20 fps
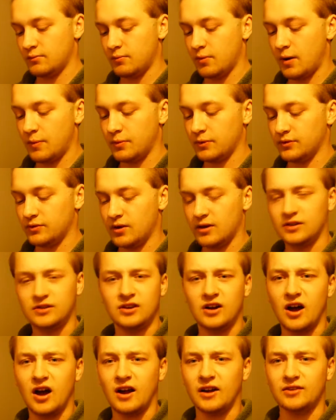Pop this on.
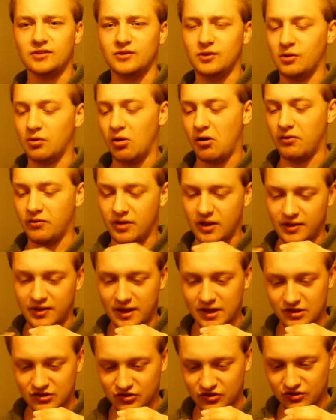God, I still love that.
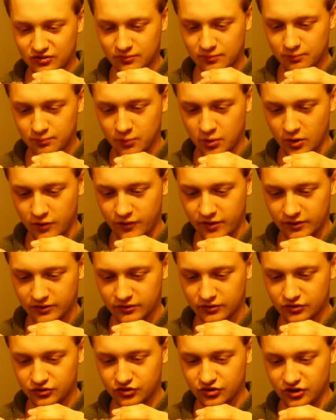That just perfect
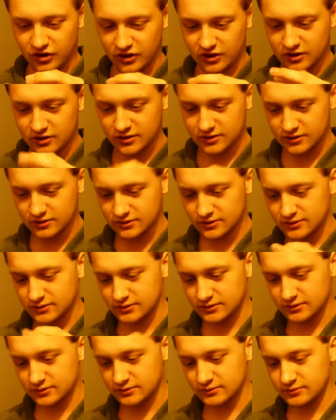chink.
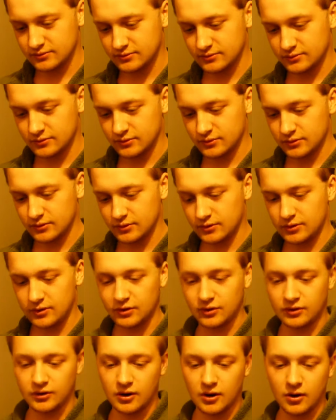
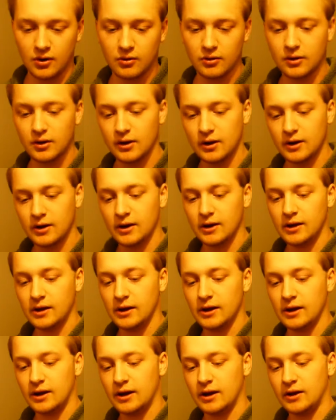Good to go.
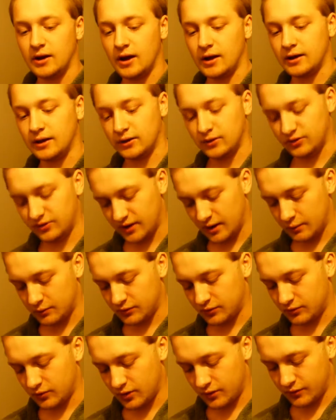And I can
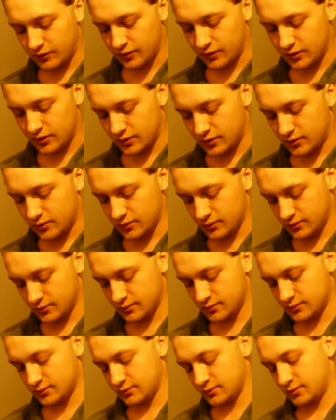demonstrate for you the
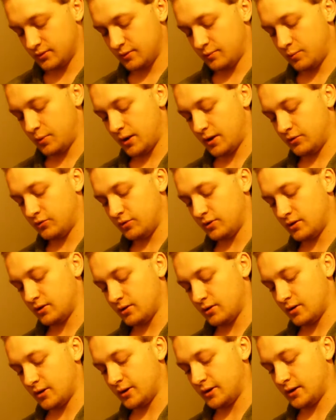Patriot
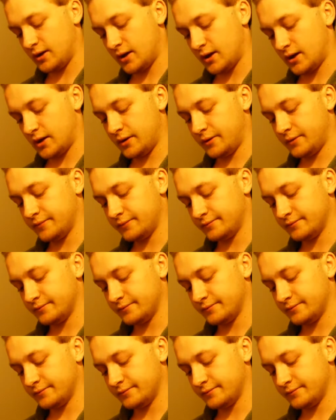RDA.